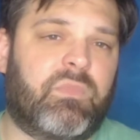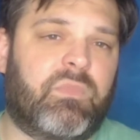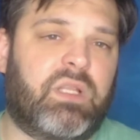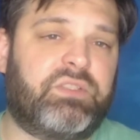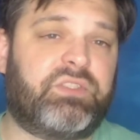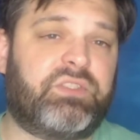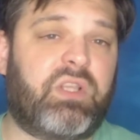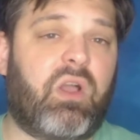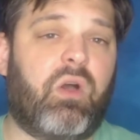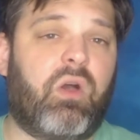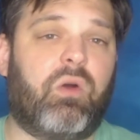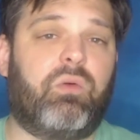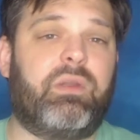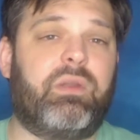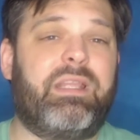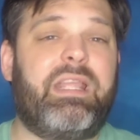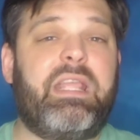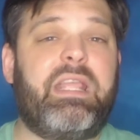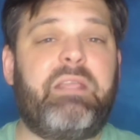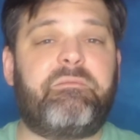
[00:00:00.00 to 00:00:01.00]

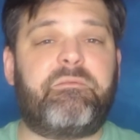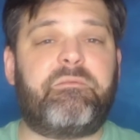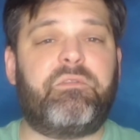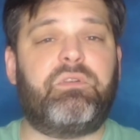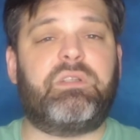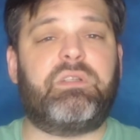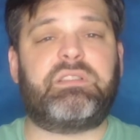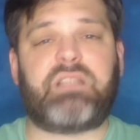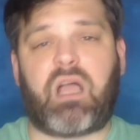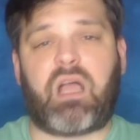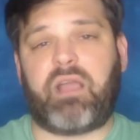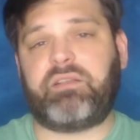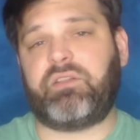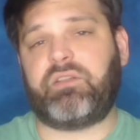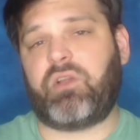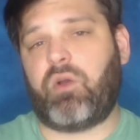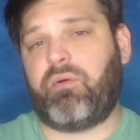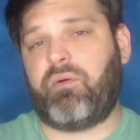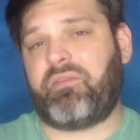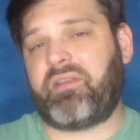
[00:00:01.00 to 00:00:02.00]
So if you decide to
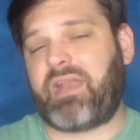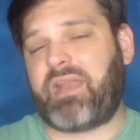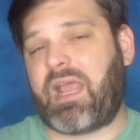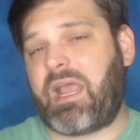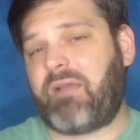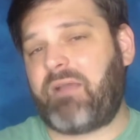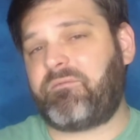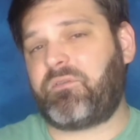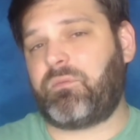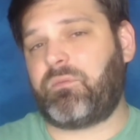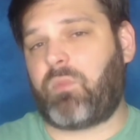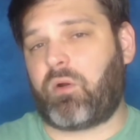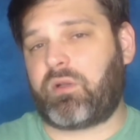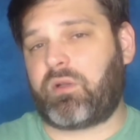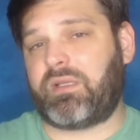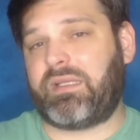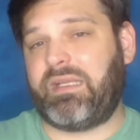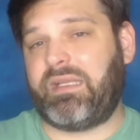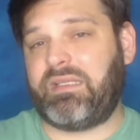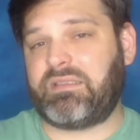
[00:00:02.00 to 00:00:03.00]
go with an
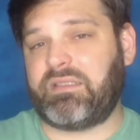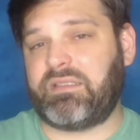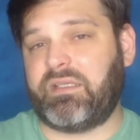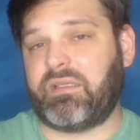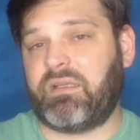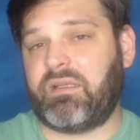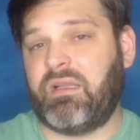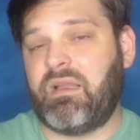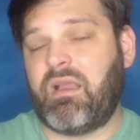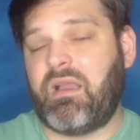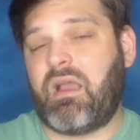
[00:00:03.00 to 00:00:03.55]
aftermarket heatsink,